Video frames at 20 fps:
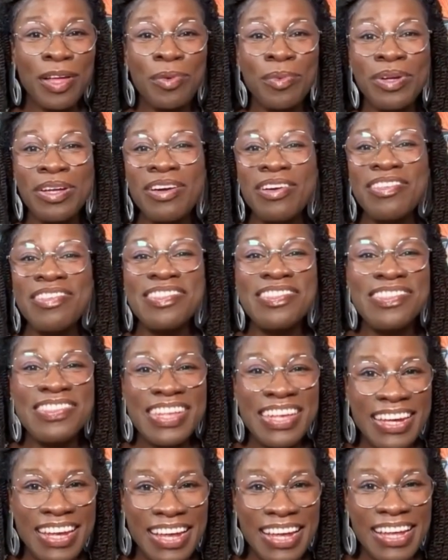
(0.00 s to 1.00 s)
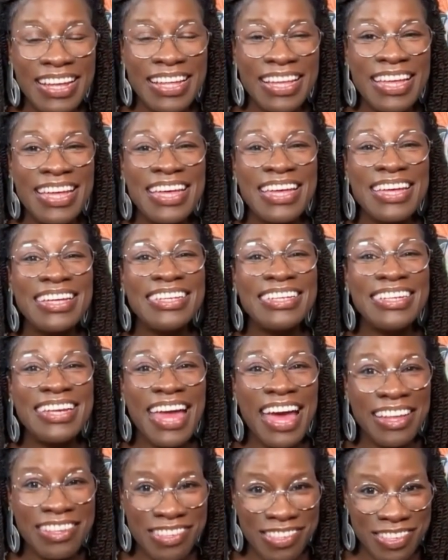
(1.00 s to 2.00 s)
we are sitting
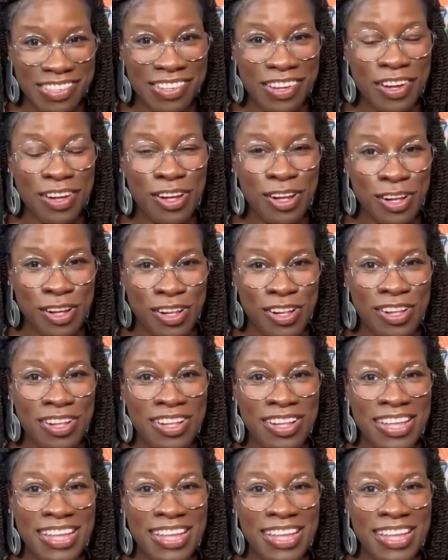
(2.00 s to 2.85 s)
next to her,